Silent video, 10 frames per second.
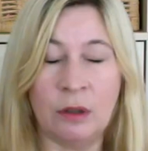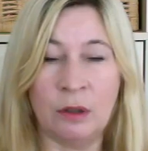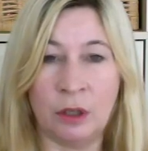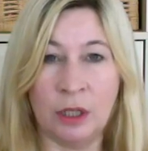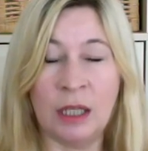
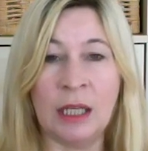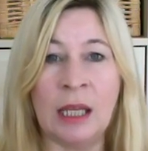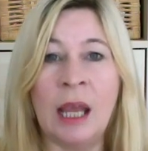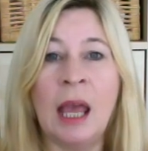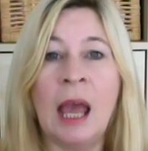their
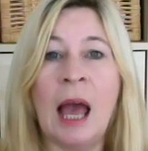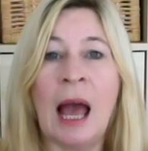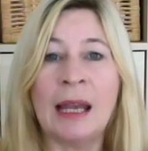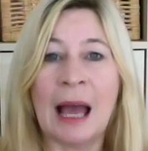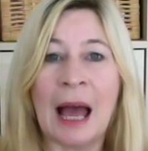knee
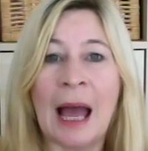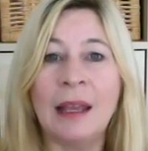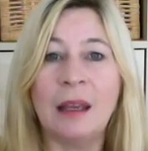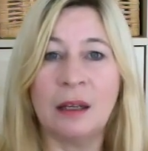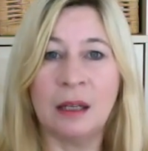and
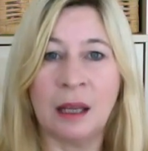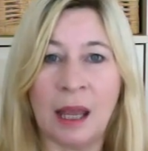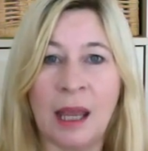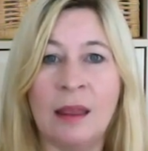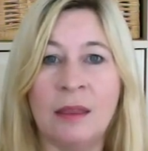anchoring
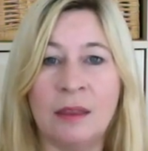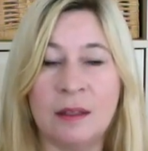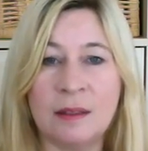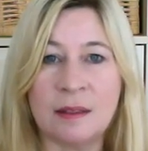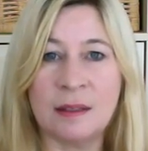in the
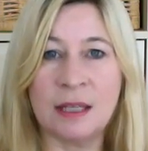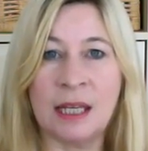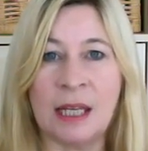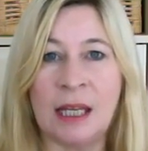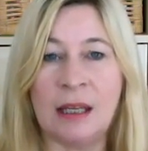
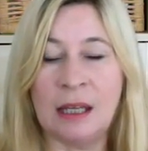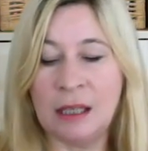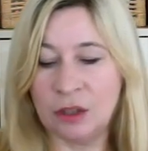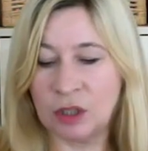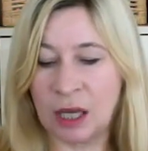stay
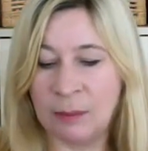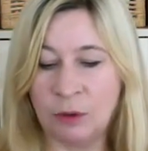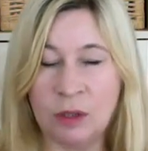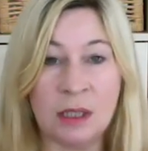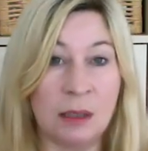each time
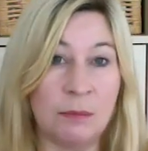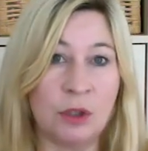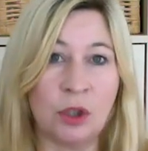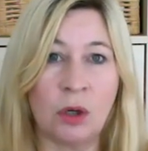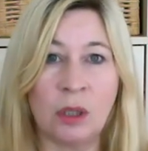you dip the
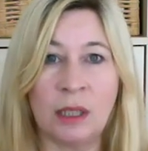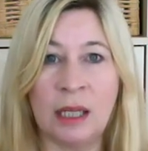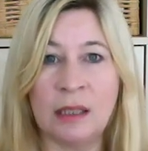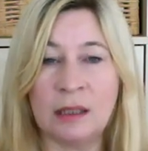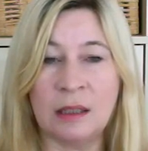chocolate
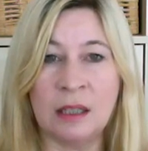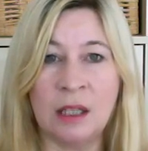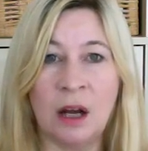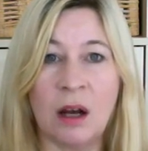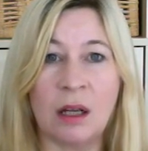into the
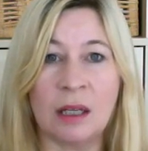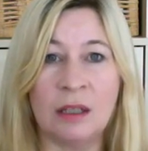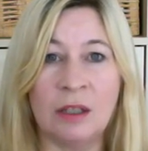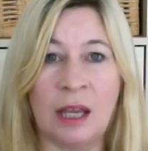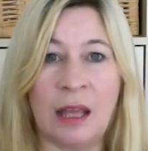yuck
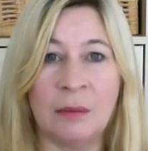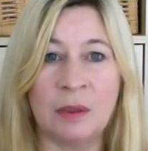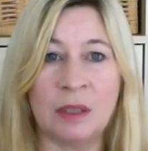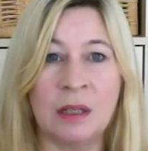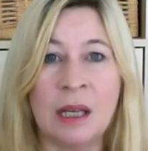and you get them
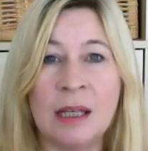to